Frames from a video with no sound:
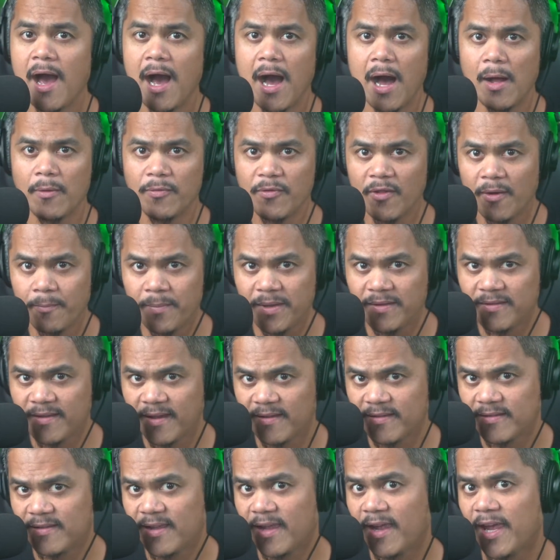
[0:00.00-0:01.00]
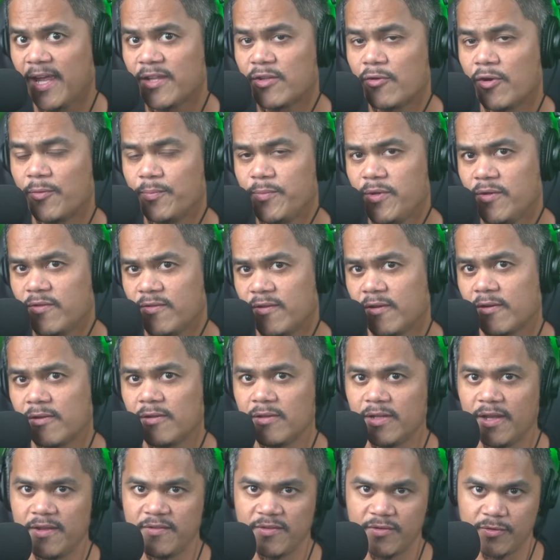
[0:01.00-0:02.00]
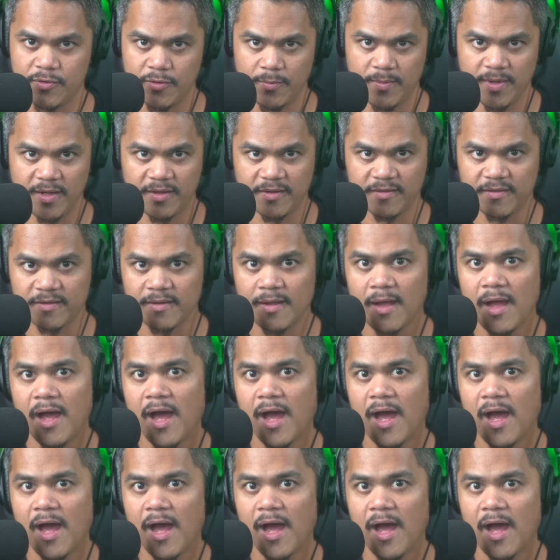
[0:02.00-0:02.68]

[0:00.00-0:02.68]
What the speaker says: I'll not be testing it on musical instruments.